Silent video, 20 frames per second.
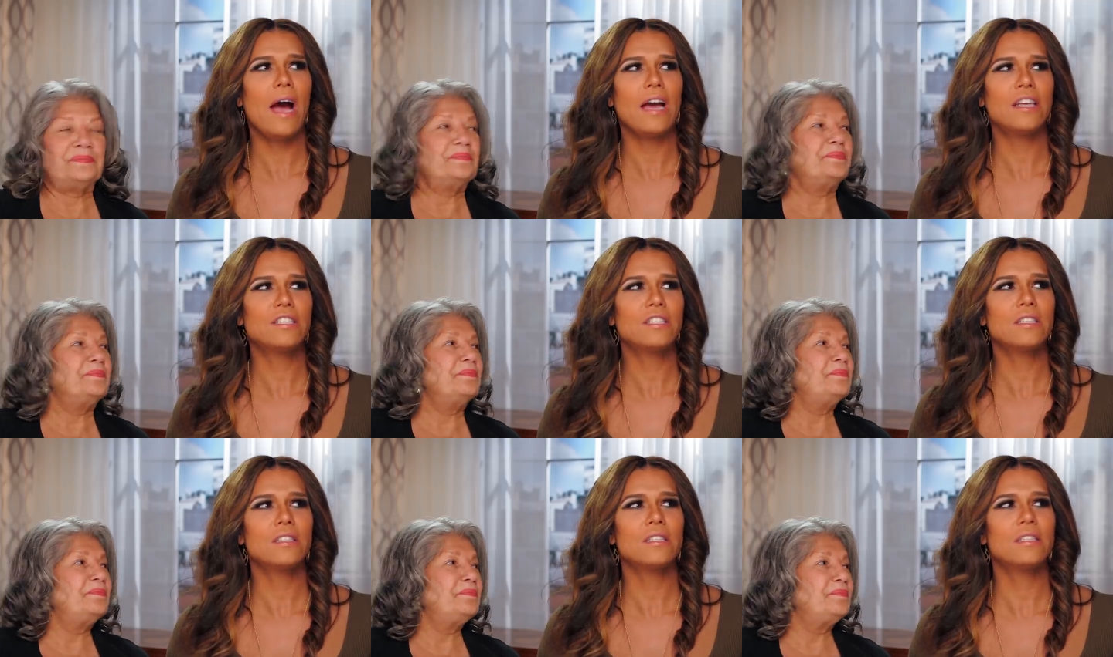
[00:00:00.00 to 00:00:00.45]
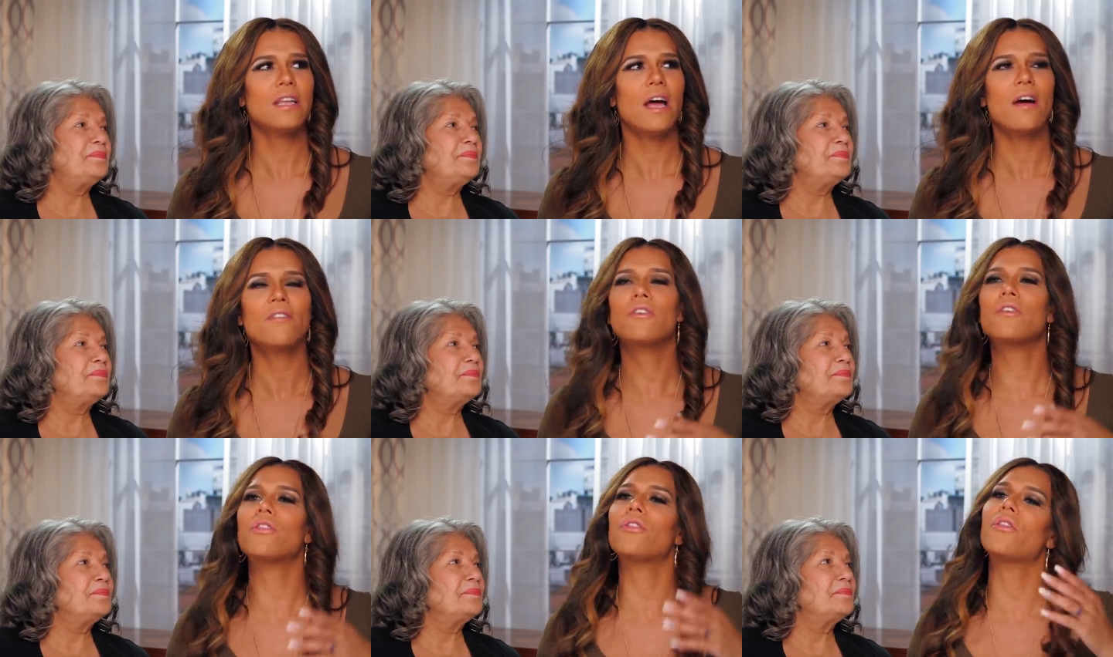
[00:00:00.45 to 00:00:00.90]
Speaker 1: I just
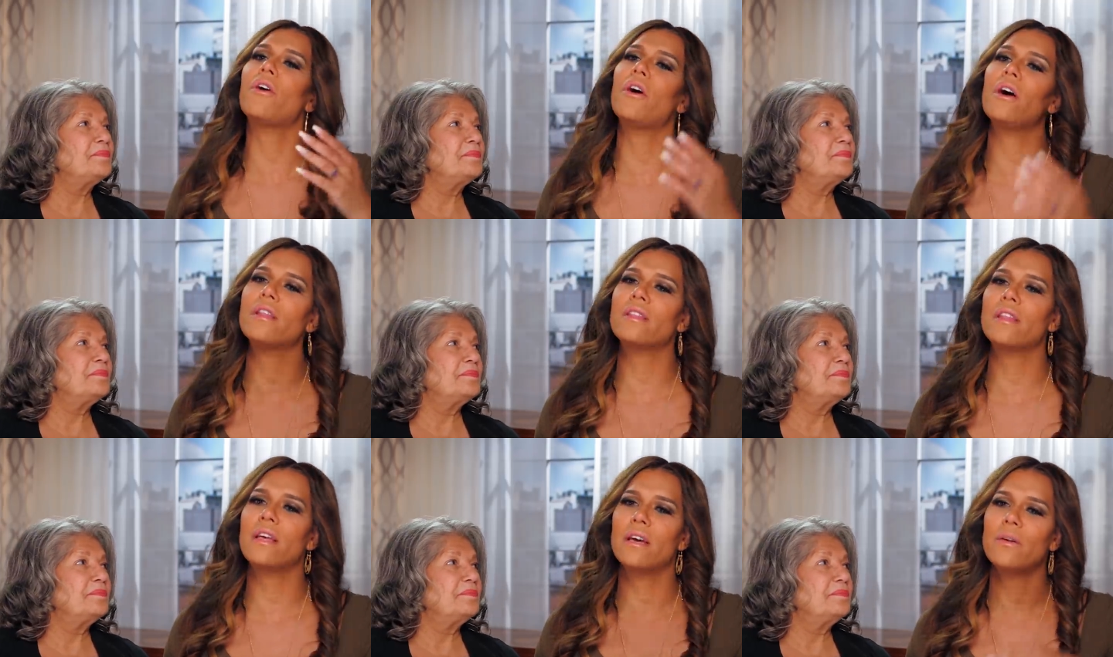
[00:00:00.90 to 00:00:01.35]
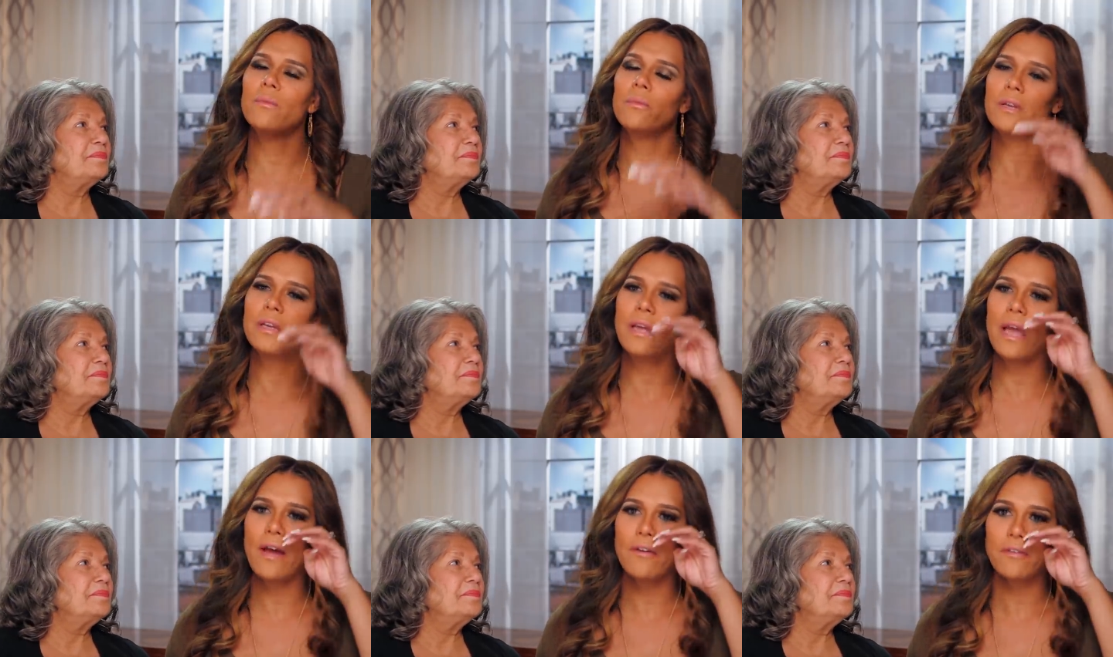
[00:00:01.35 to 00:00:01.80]
never thought that
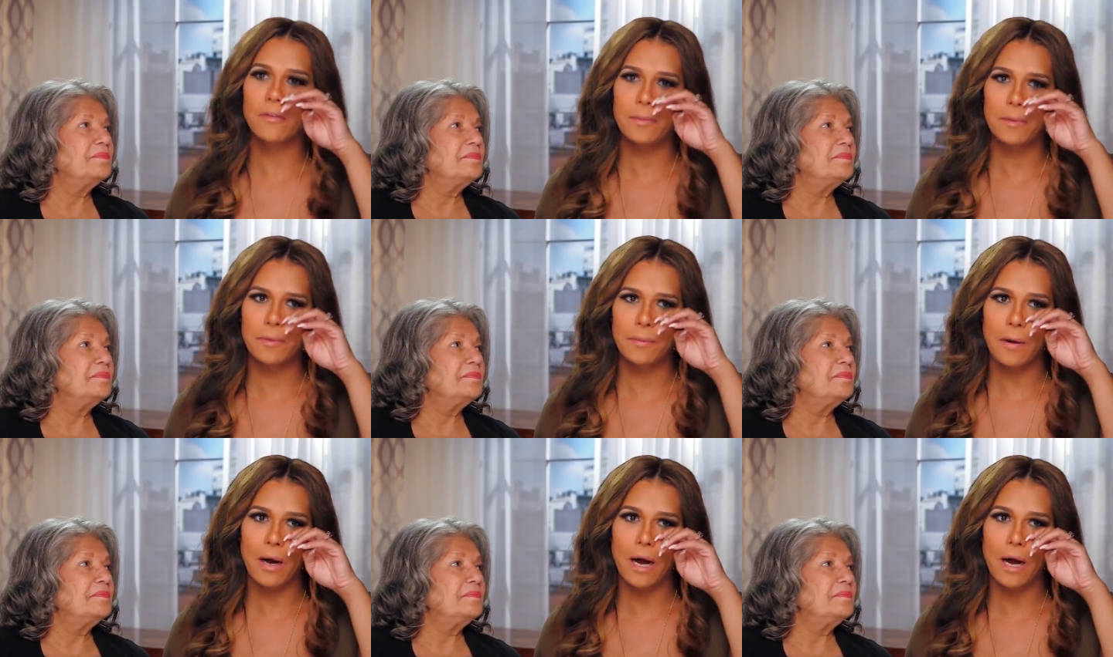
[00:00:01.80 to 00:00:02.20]
would ever be